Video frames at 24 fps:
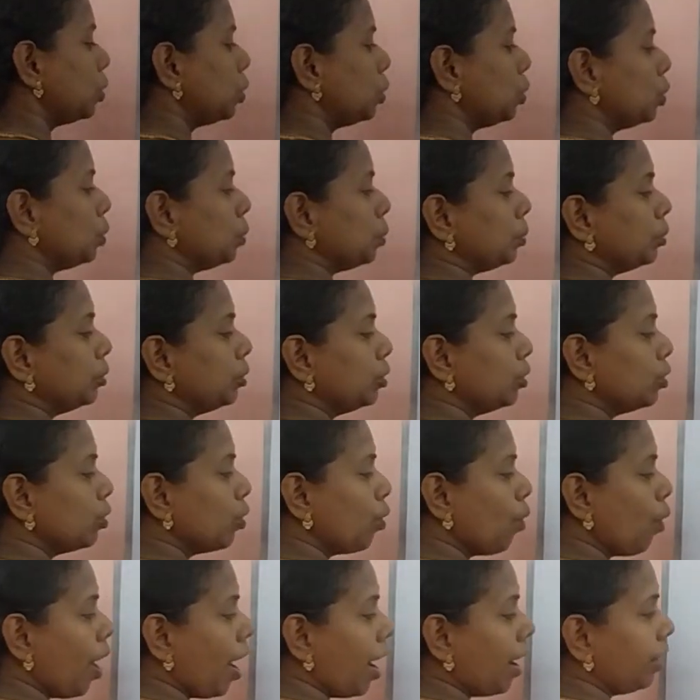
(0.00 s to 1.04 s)
group,
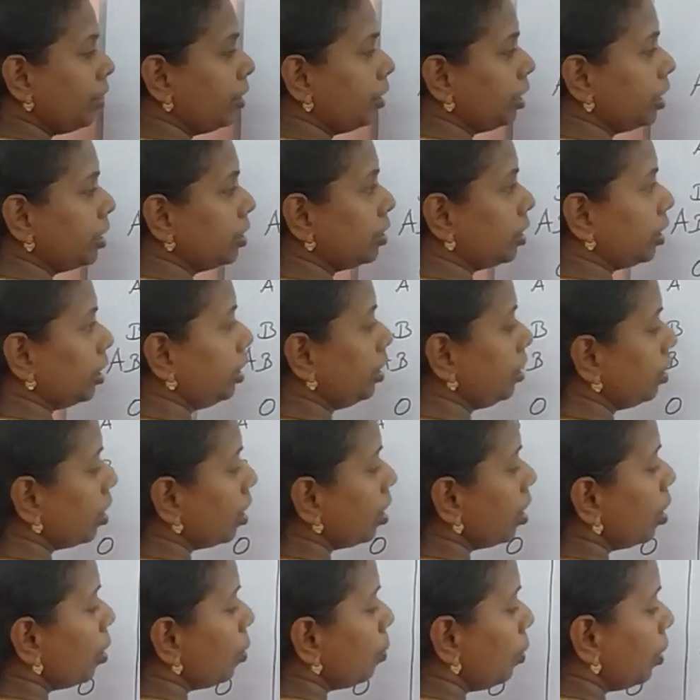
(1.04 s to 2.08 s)
no antigen
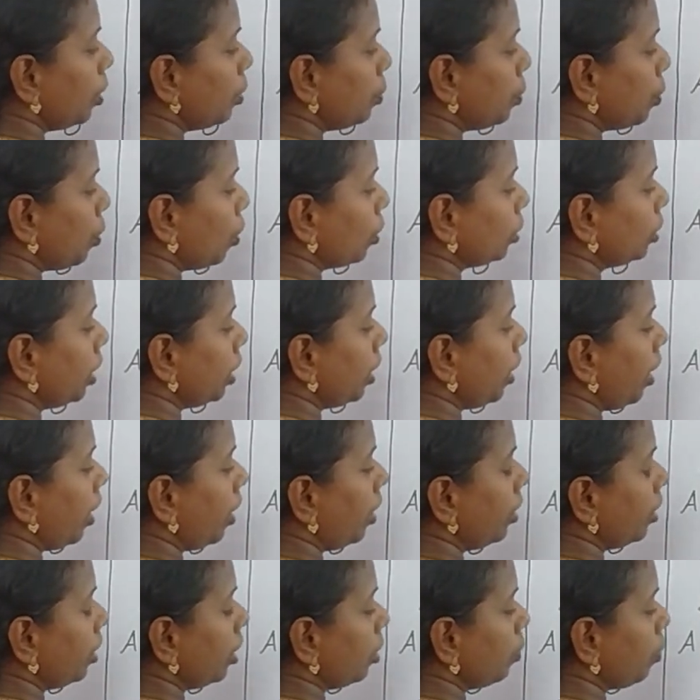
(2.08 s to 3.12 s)
but both the
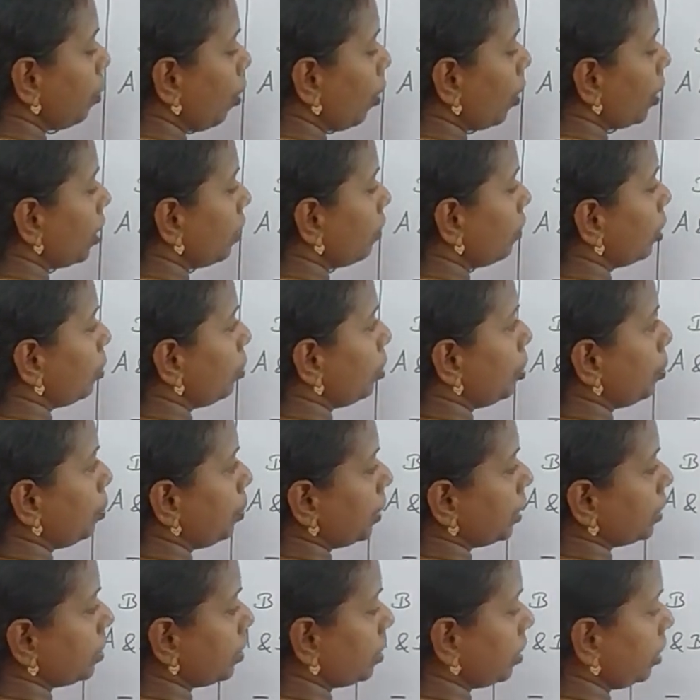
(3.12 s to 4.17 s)
antibody will be
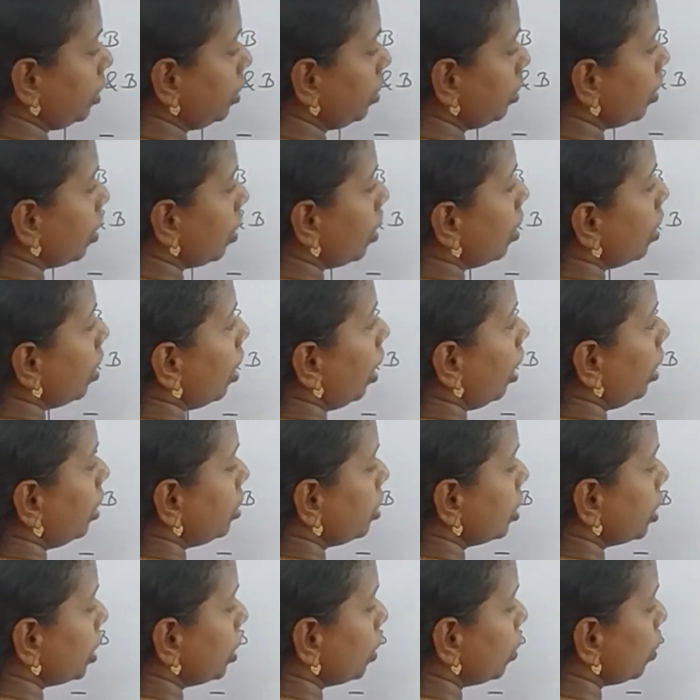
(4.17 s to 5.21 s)
present and
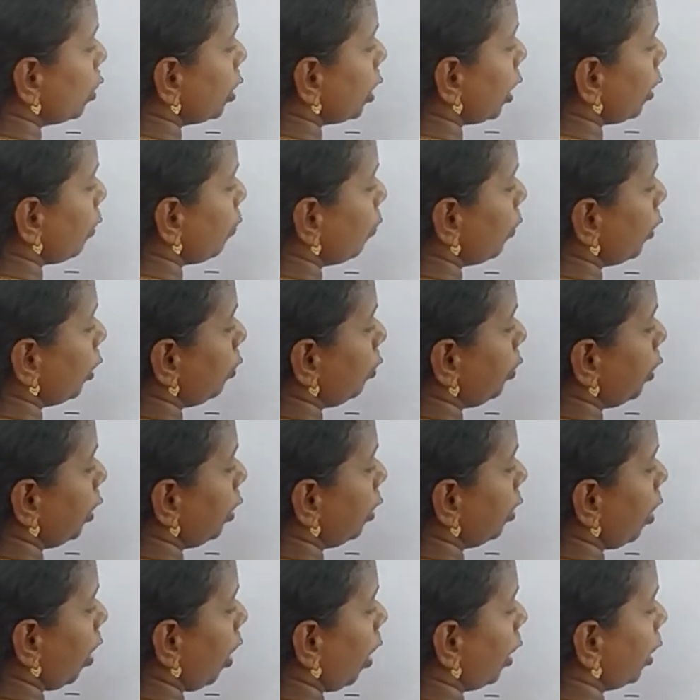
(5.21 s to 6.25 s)
genotype will
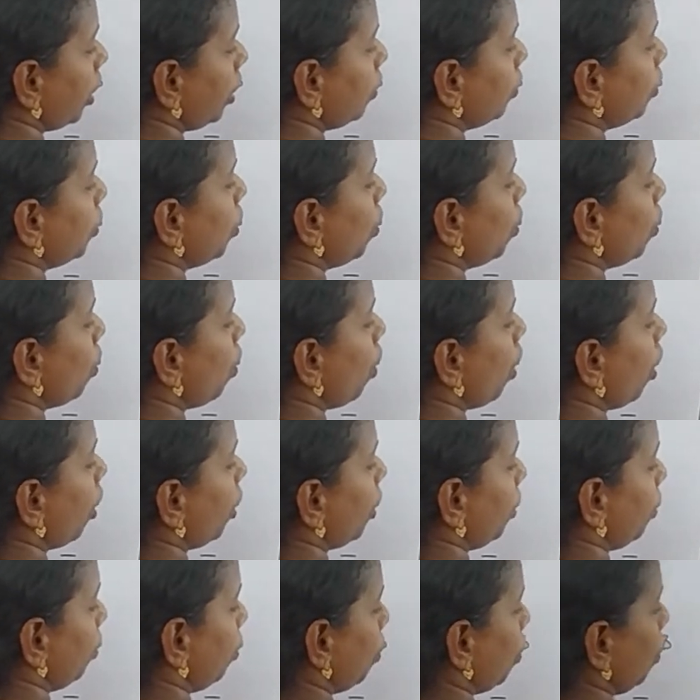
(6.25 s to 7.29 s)
be
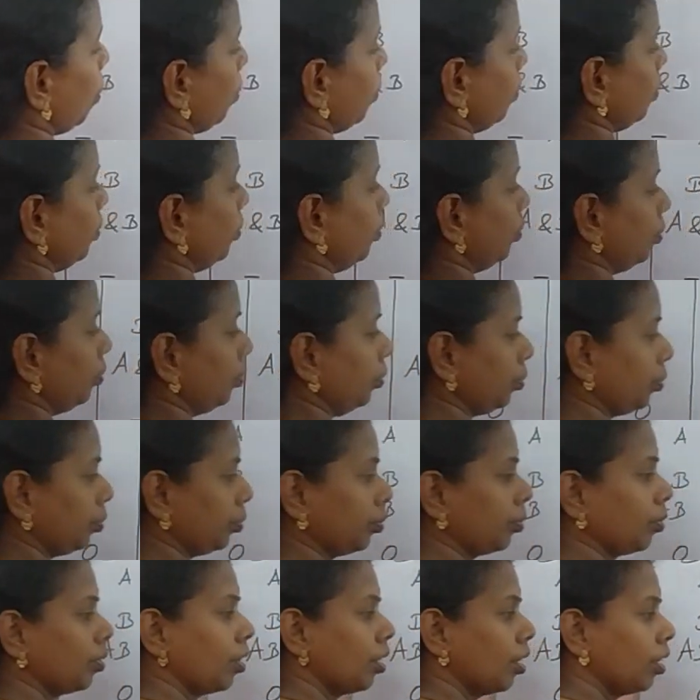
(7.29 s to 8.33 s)
IO-IO.
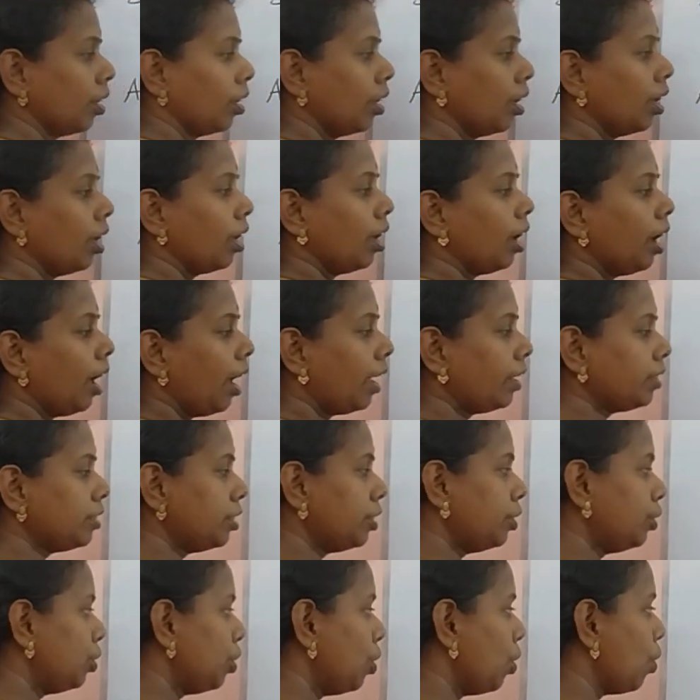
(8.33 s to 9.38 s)
As
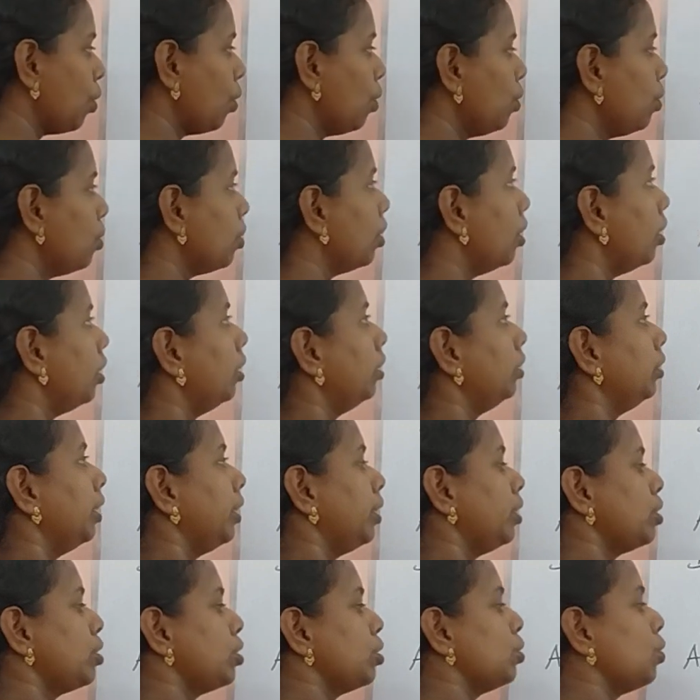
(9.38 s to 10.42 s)
you know, there
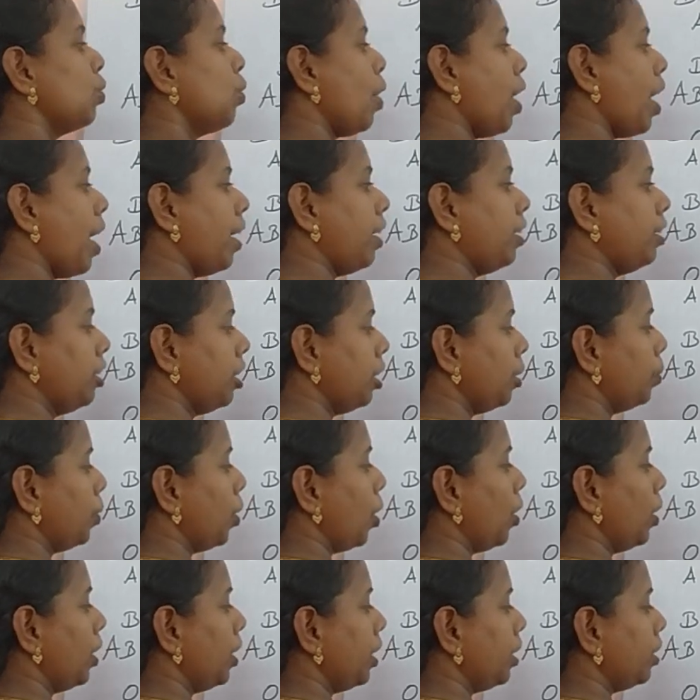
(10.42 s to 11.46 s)
is no
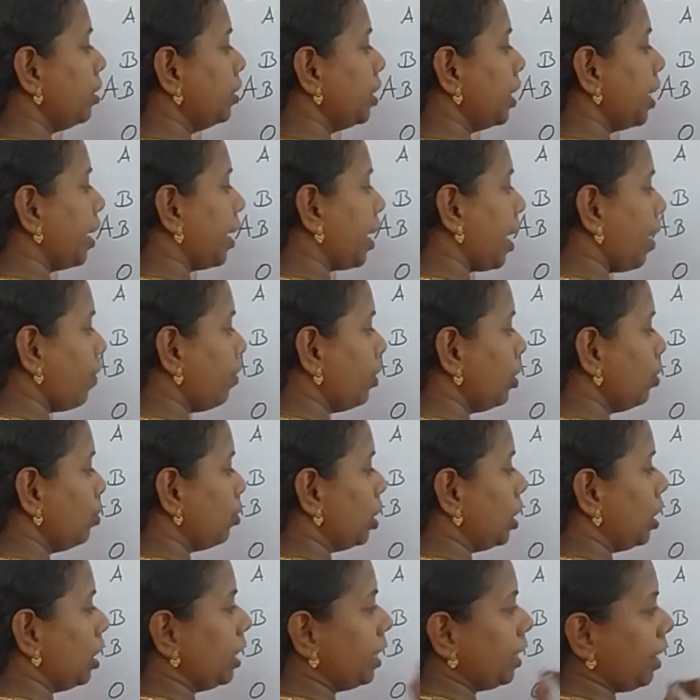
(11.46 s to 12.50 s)
antibody and they are having
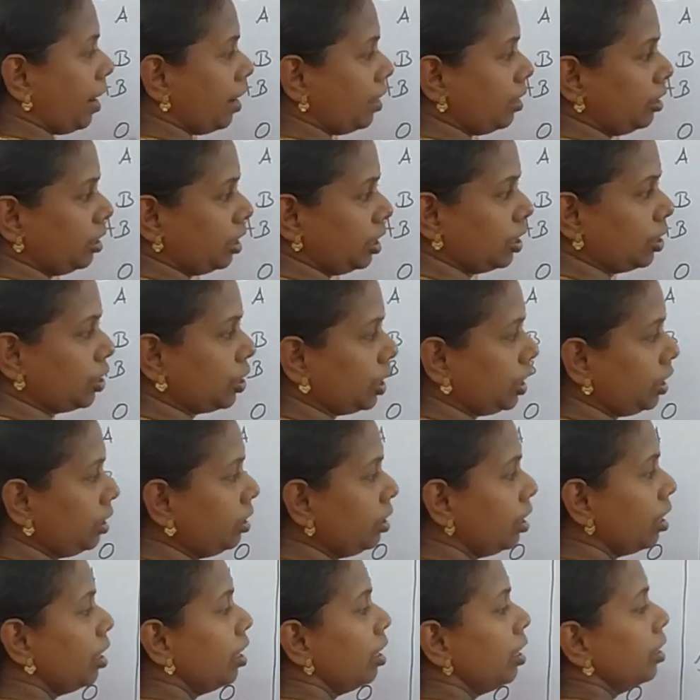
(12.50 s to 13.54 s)
only
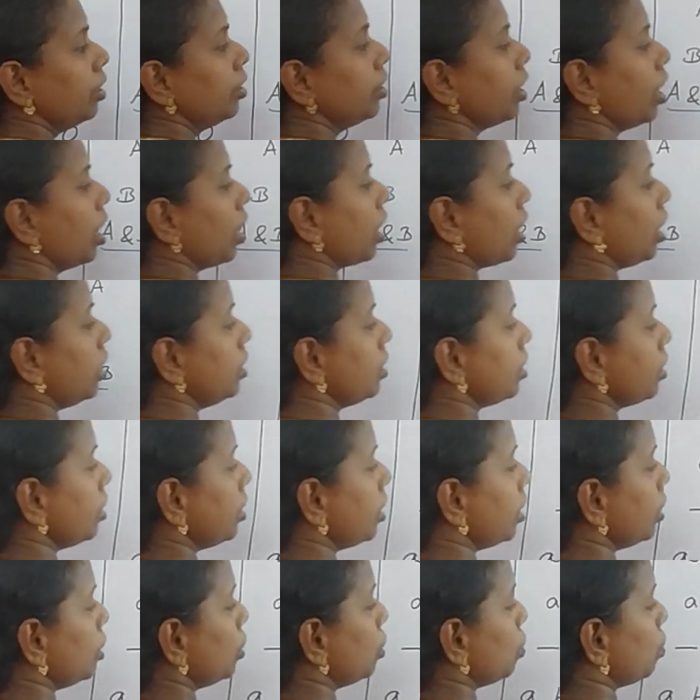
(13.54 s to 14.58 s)
antigen. They are
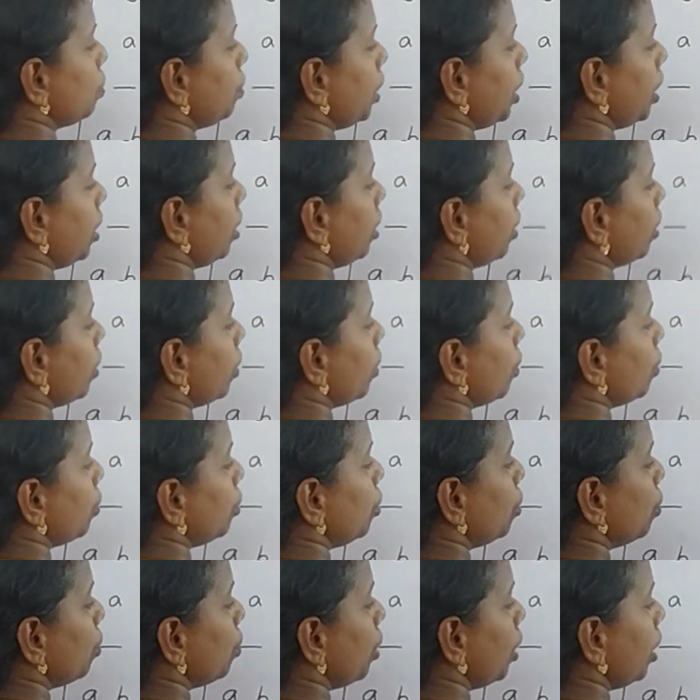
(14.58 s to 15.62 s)
considered to be
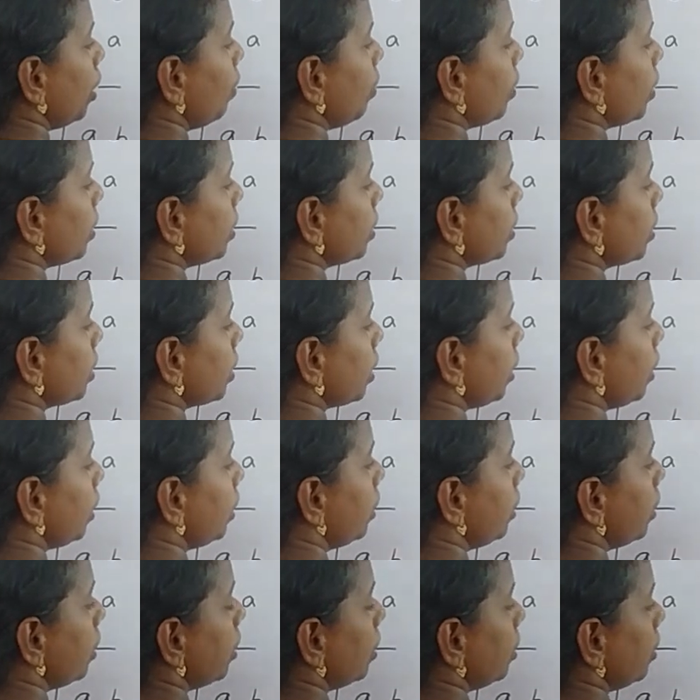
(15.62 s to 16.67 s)

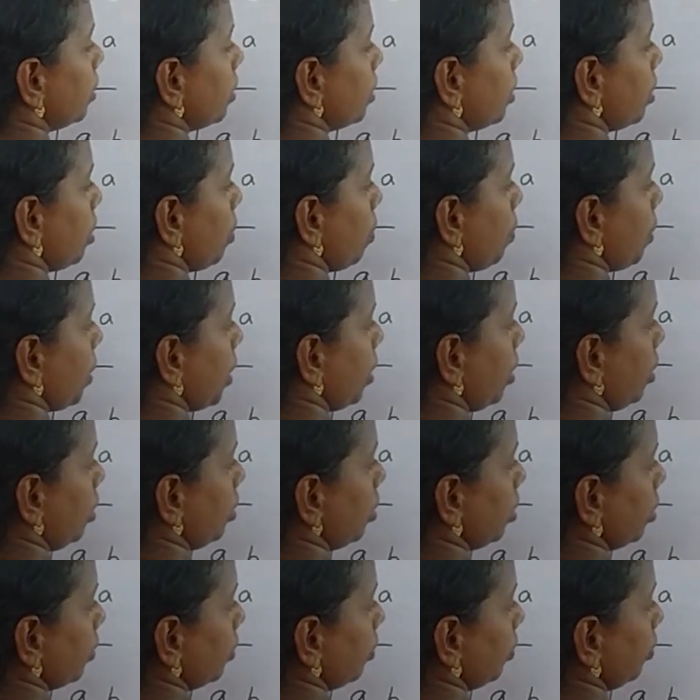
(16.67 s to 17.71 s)
universal
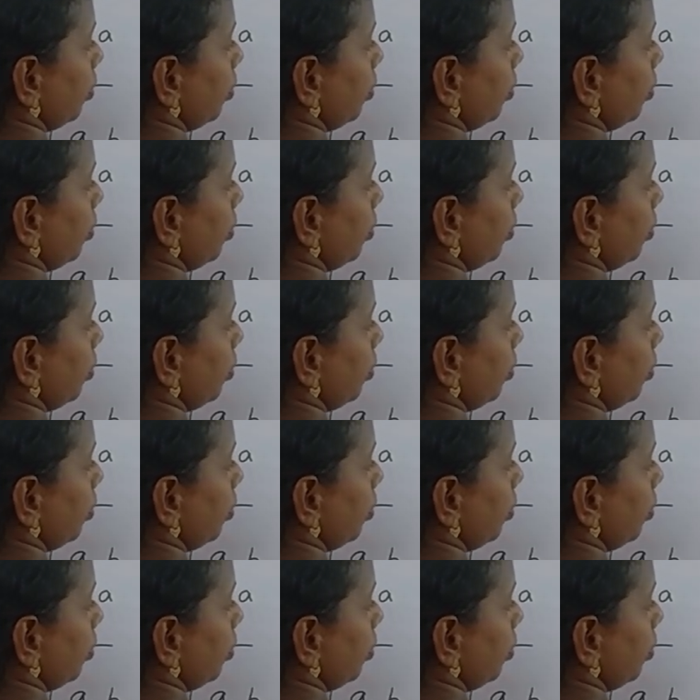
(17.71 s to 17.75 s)
recipient.